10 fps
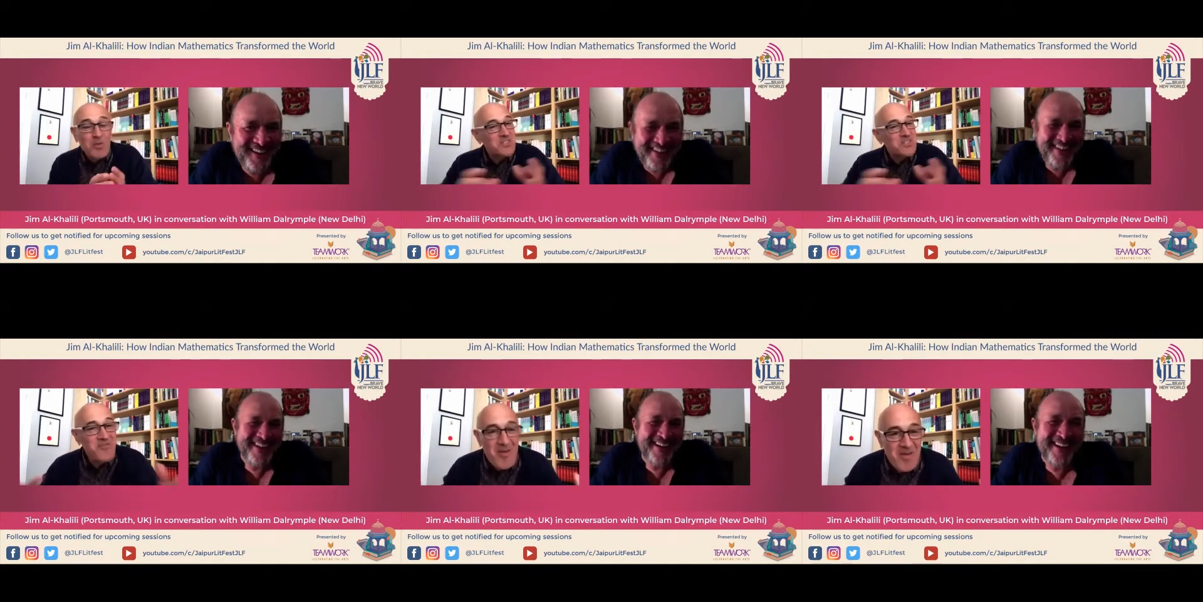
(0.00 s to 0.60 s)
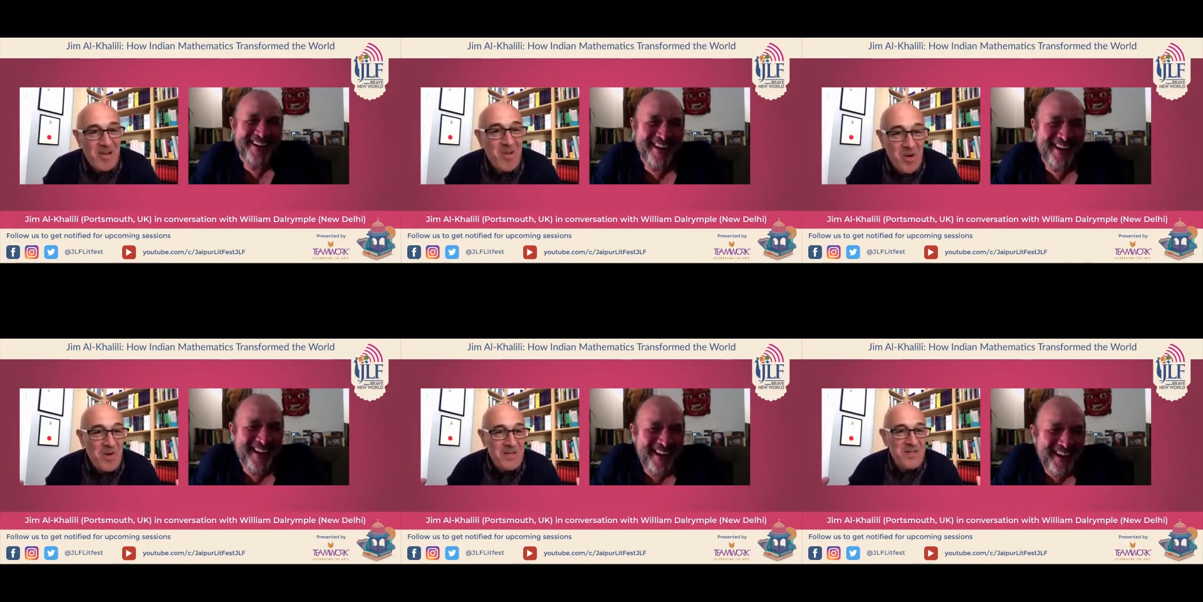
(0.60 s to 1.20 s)
Speaker 1: which is a very
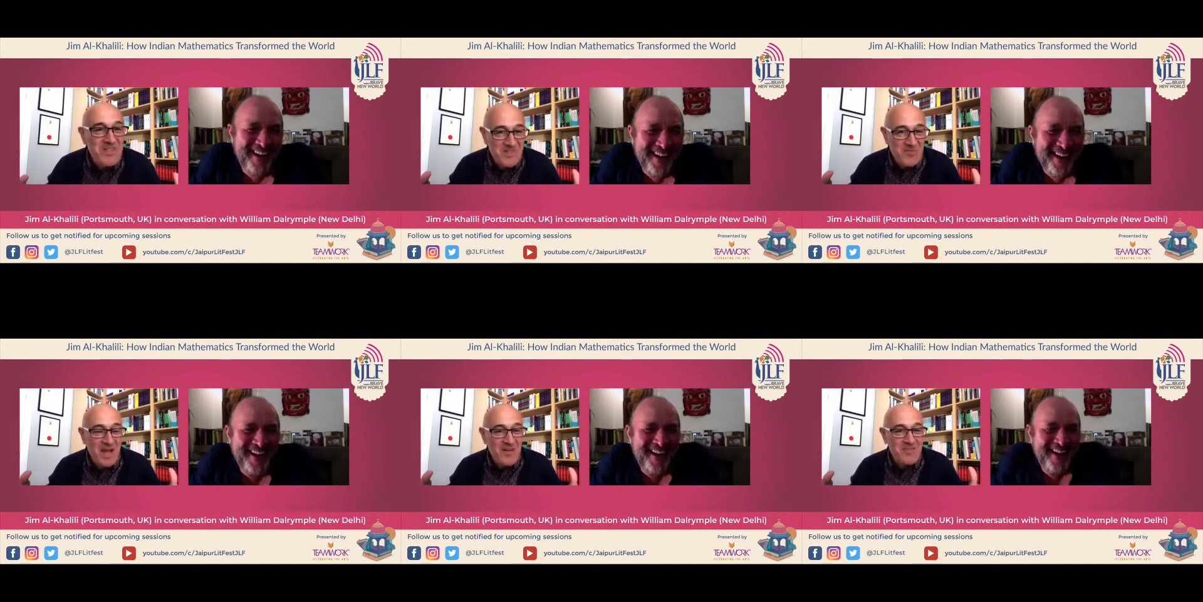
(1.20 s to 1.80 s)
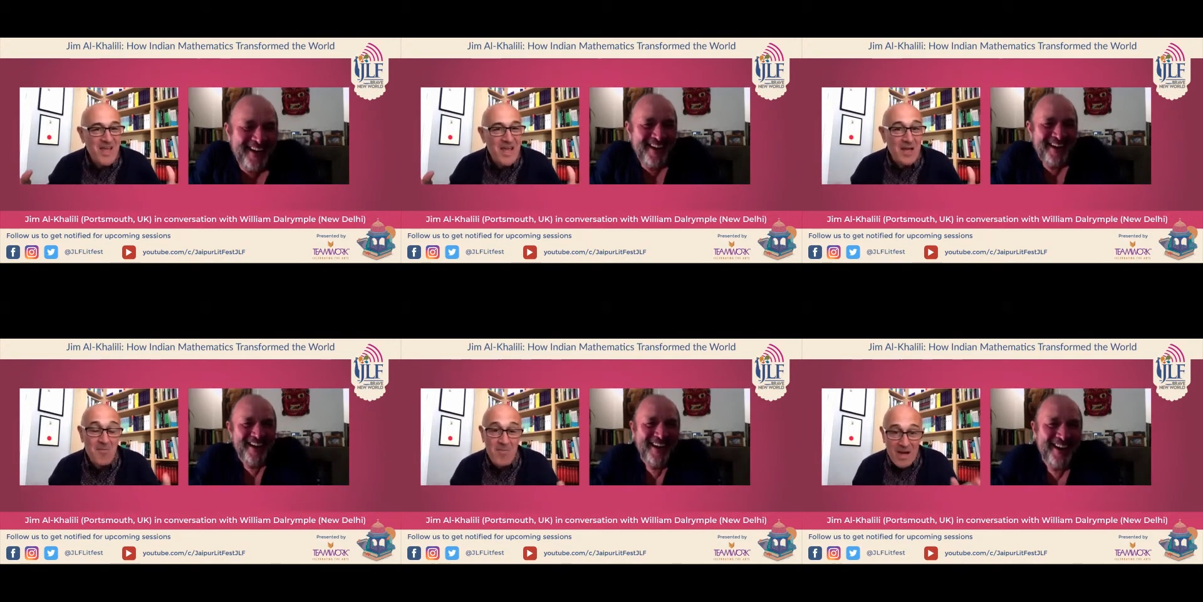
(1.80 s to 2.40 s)
long-winded way of saying
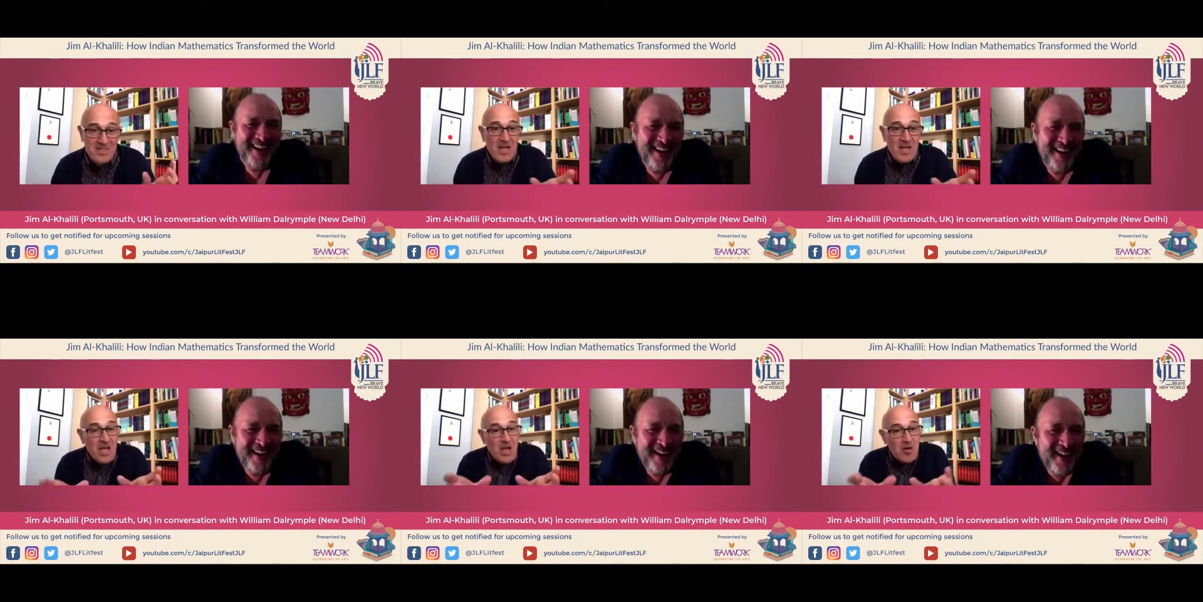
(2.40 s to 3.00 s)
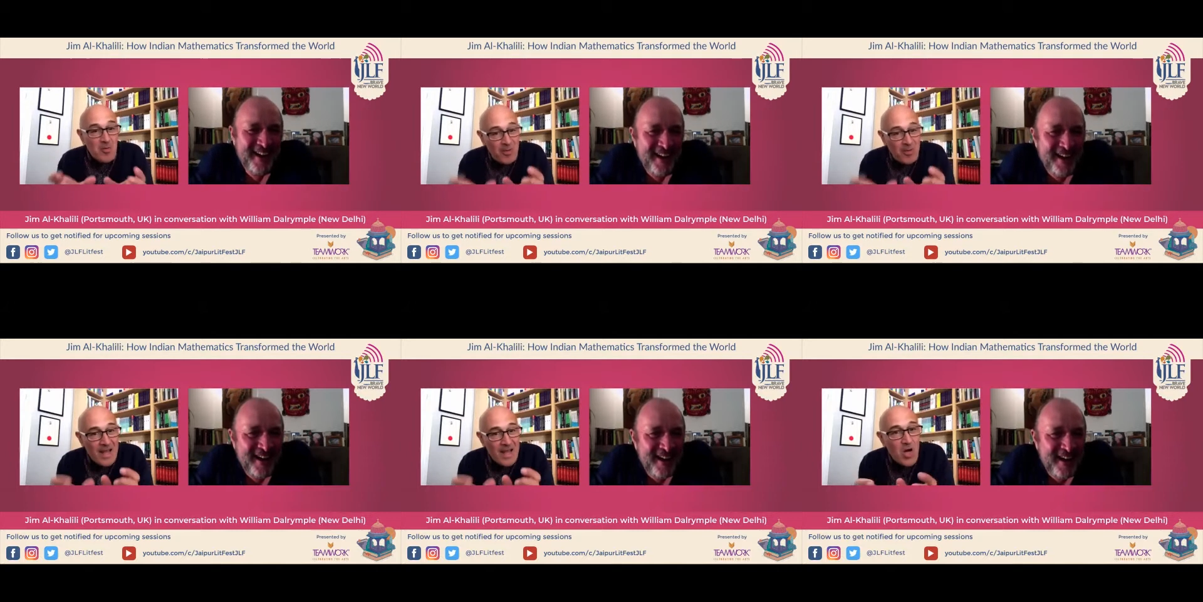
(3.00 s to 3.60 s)
it, but
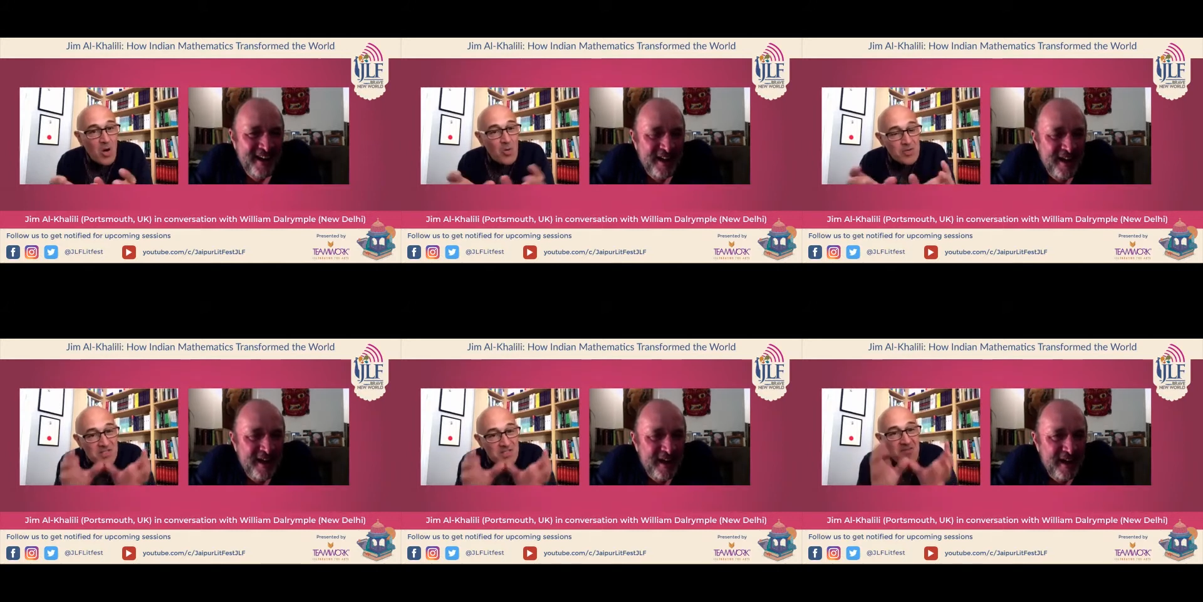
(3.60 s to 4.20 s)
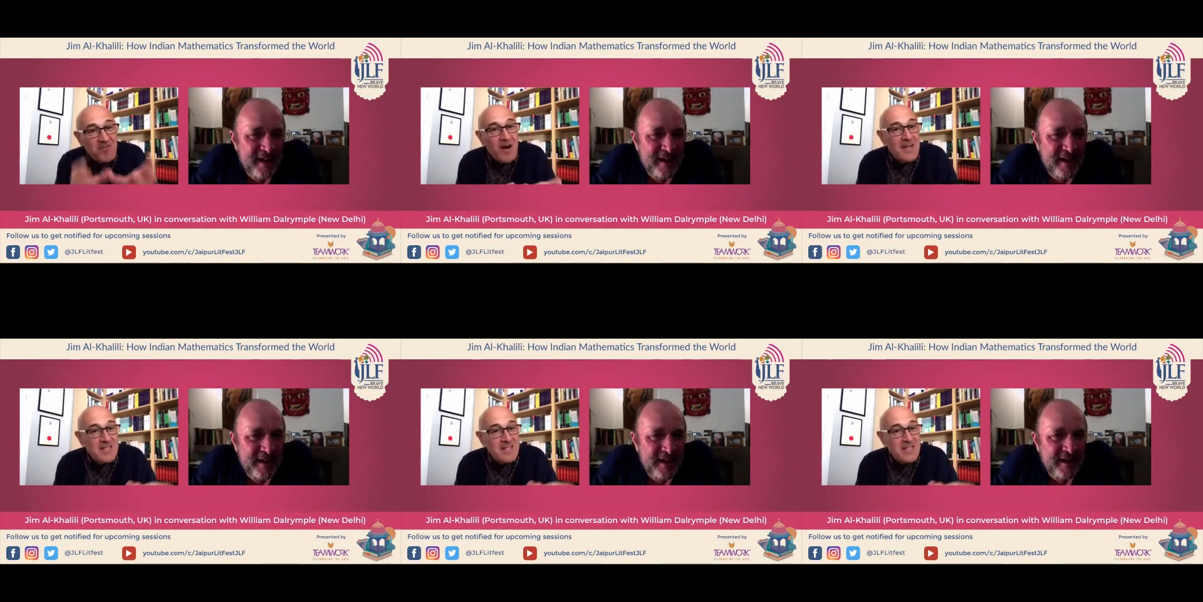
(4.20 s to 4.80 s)
placeholders
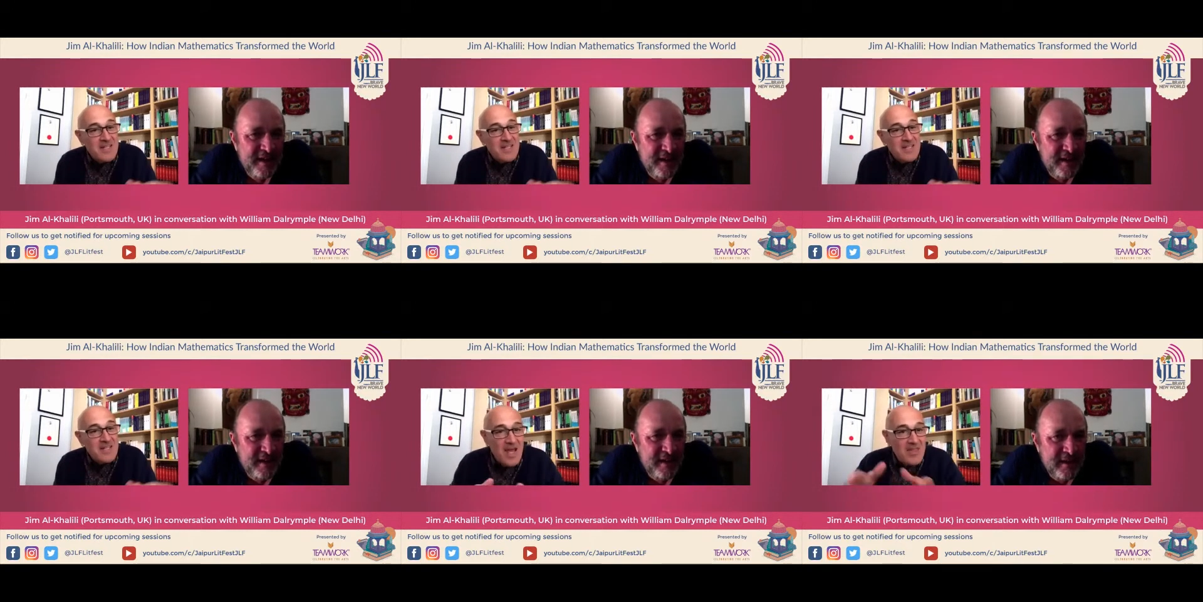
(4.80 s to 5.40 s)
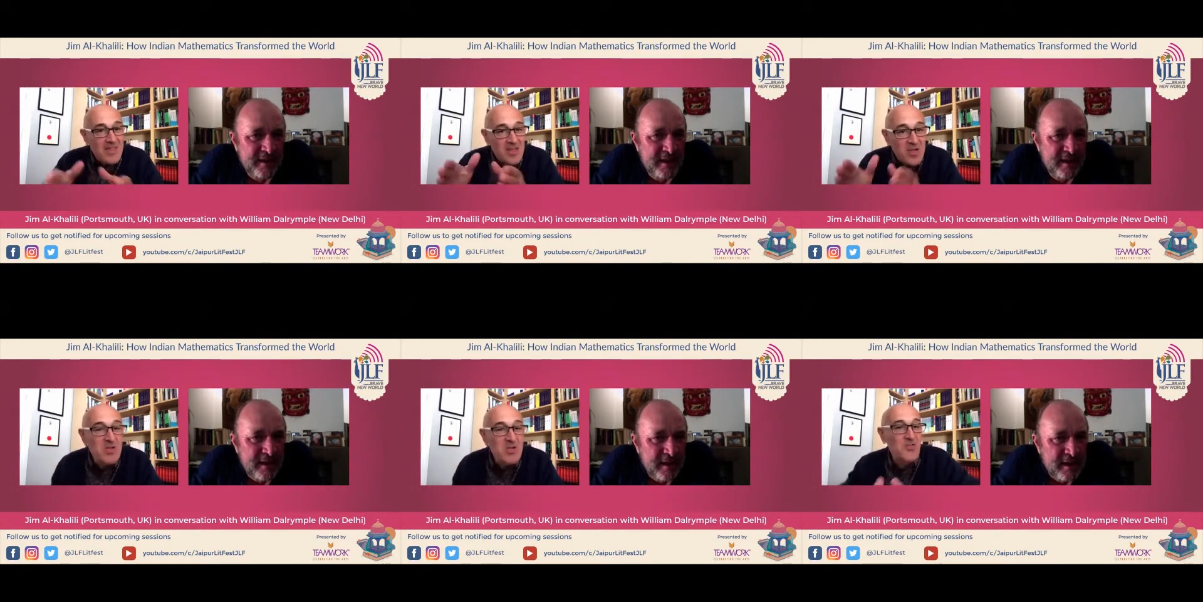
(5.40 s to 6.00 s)
divide up, as you say, the
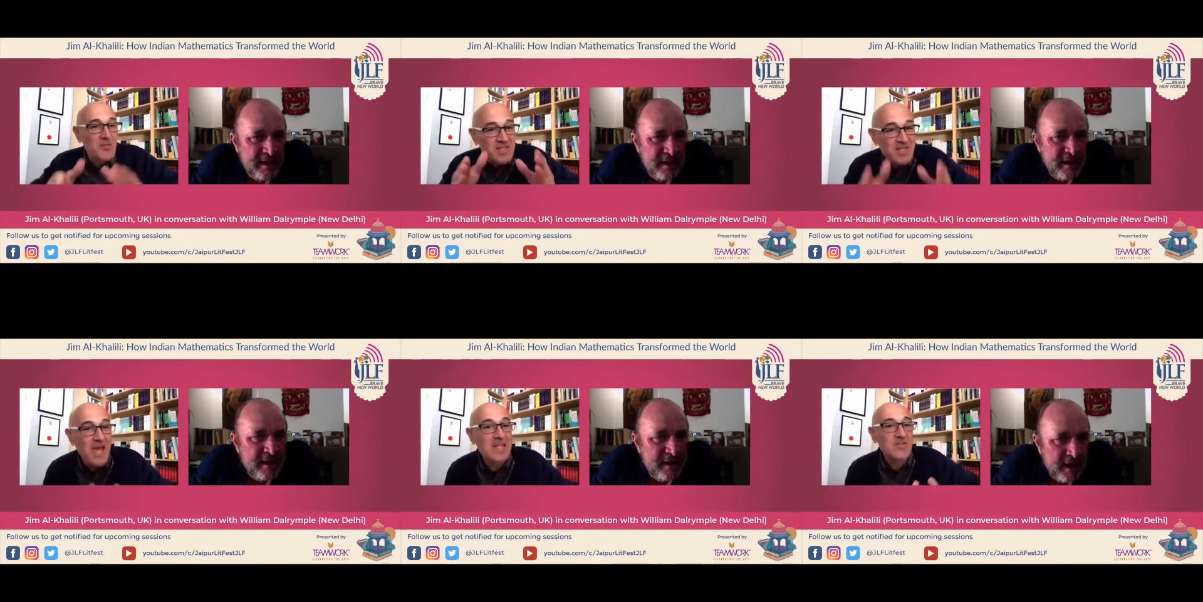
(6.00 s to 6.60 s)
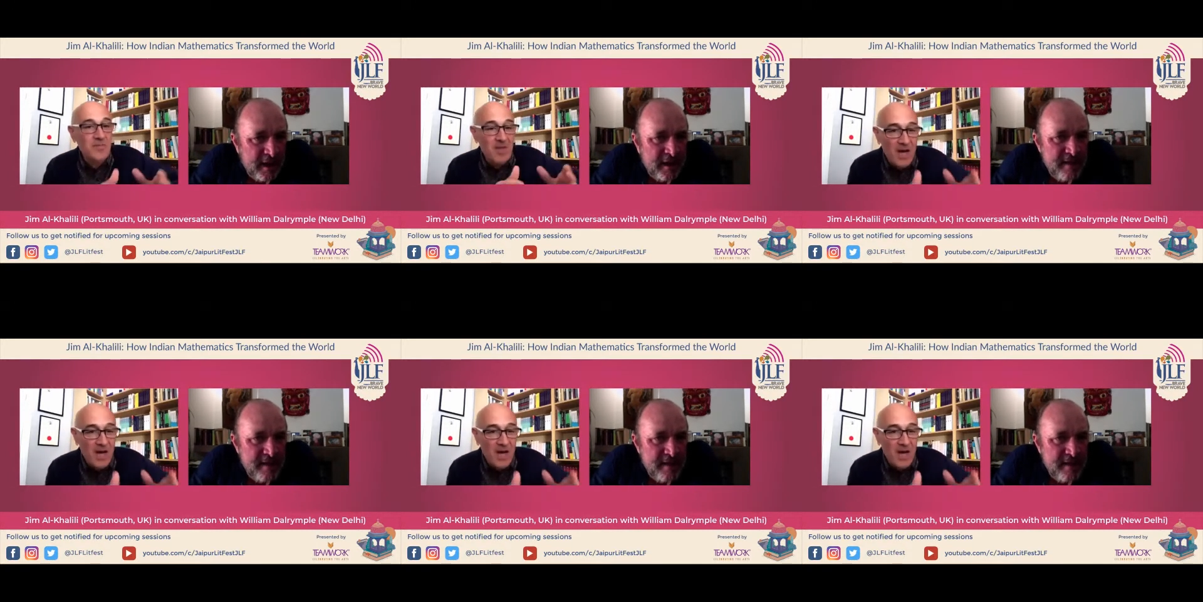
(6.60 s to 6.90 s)
units from the tens, from the